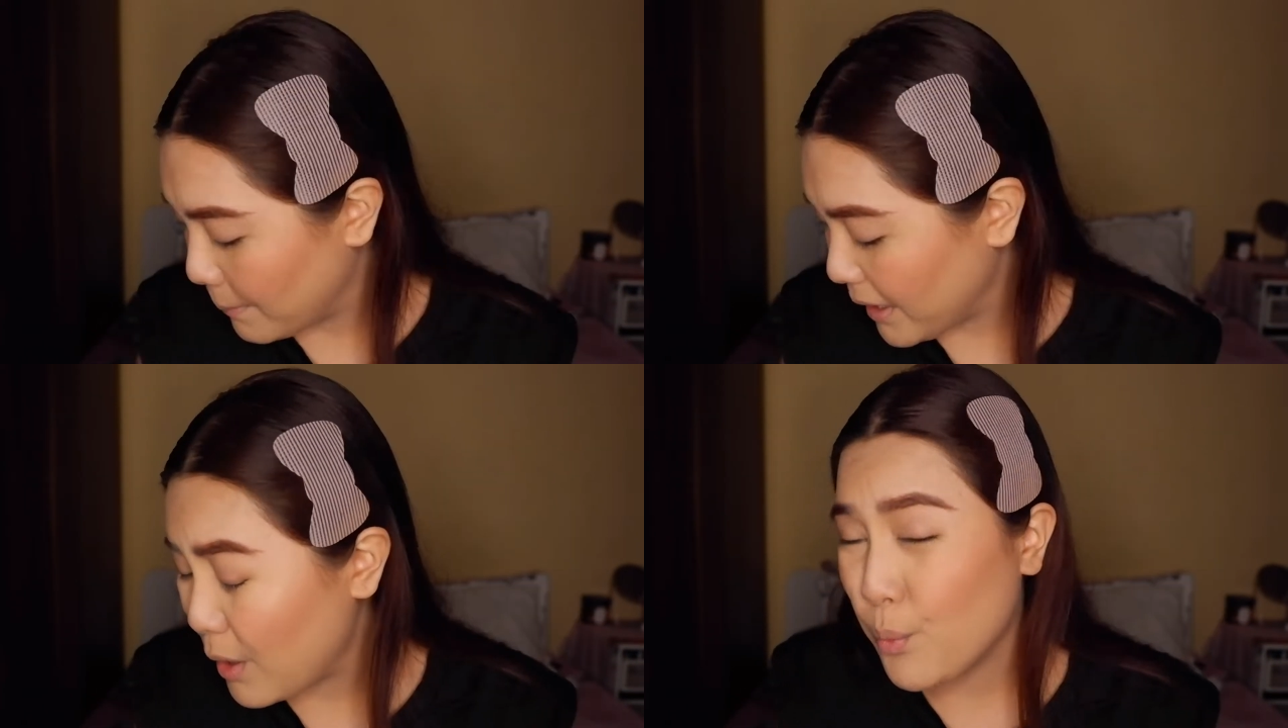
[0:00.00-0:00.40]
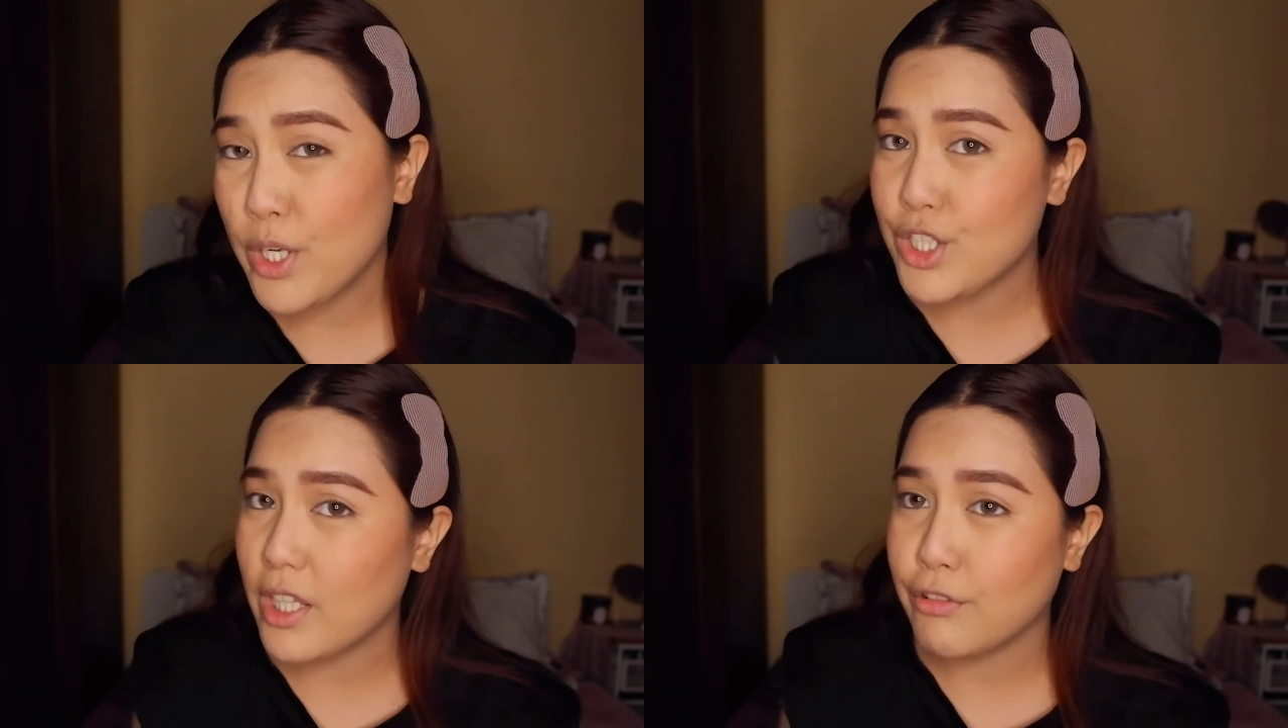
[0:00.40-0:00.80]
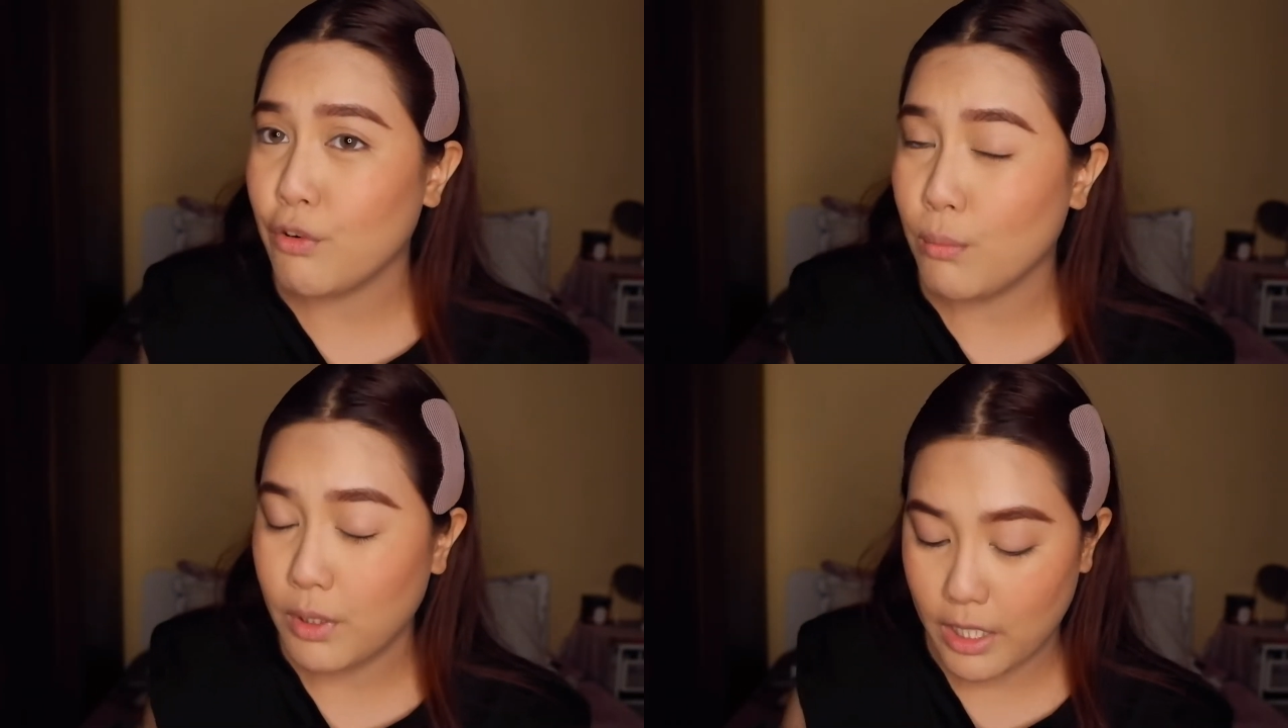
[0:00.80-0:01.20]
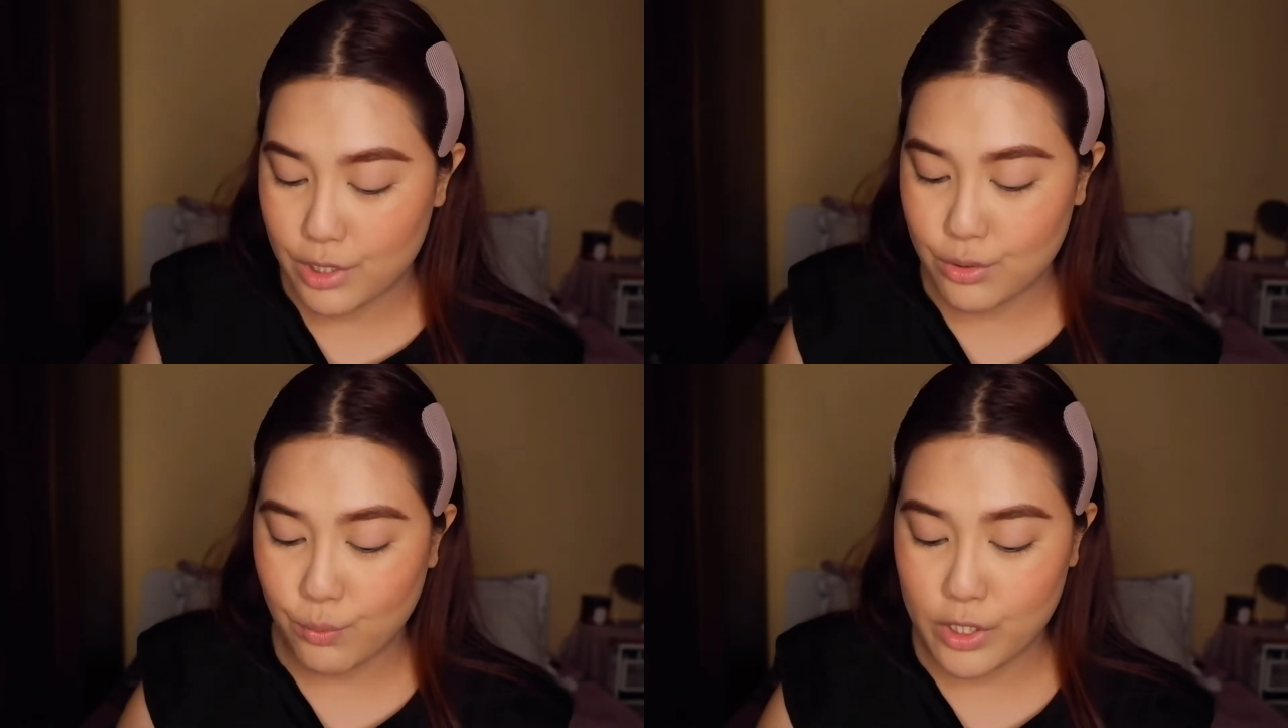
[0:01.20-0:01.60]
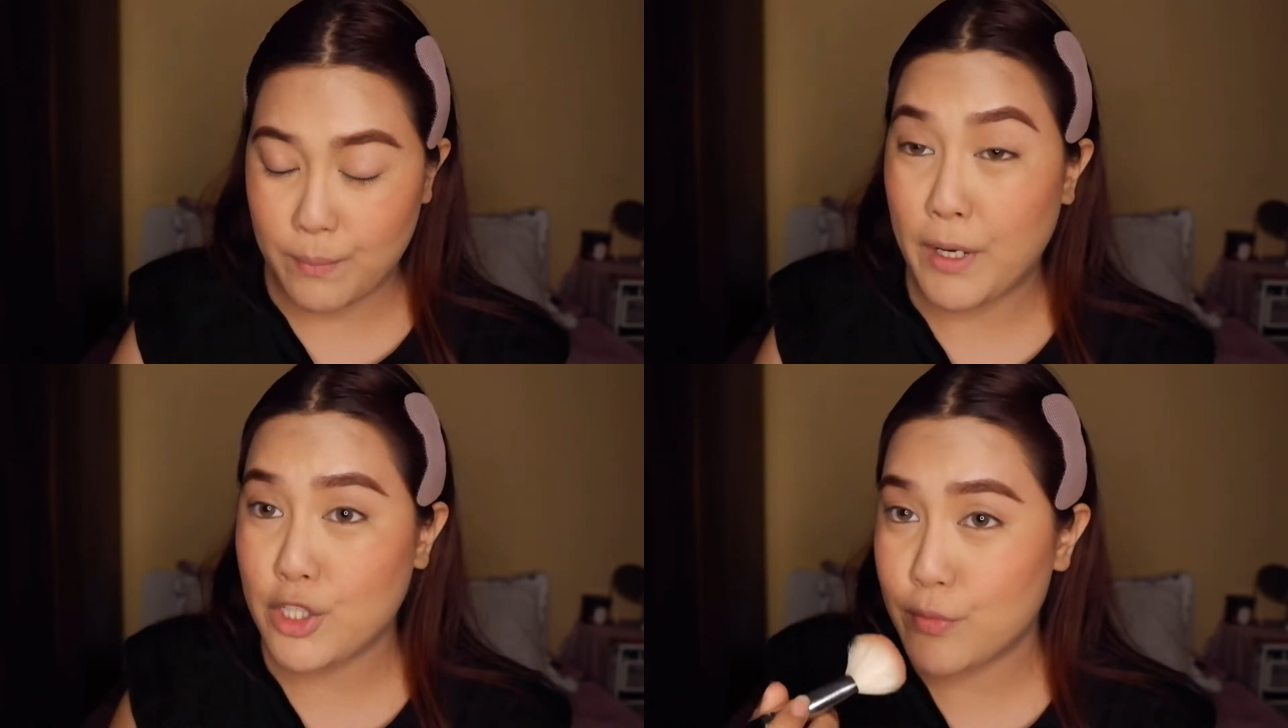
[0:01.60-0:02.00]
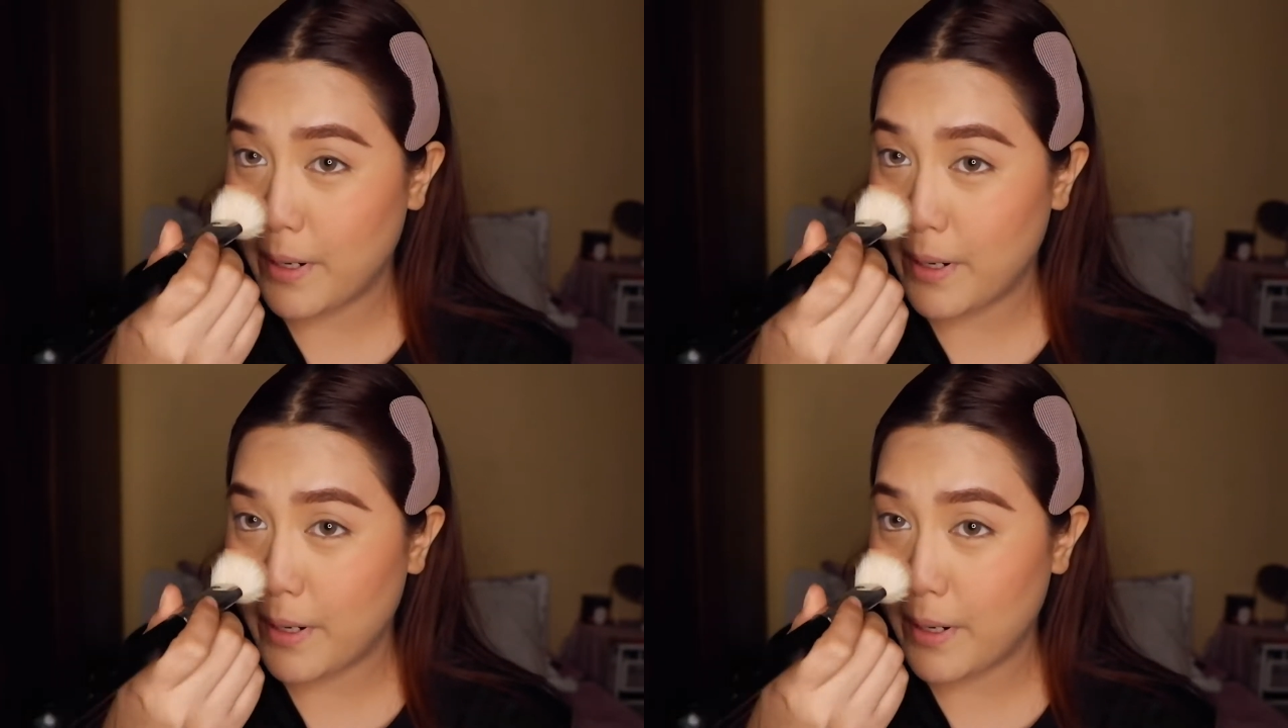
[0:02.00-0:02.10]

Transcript: but I wish that the formulation was much